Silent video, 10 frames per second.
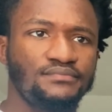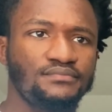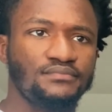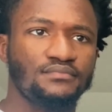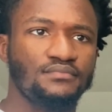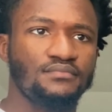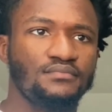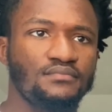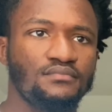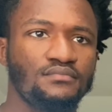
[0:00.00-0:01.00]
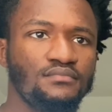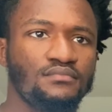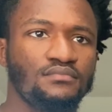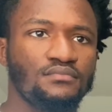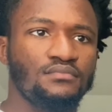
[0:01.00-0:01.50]

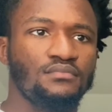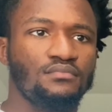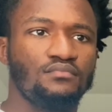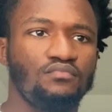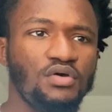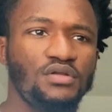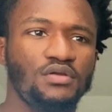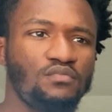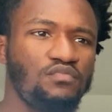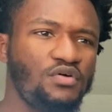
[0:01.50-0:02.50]
Oh what my God!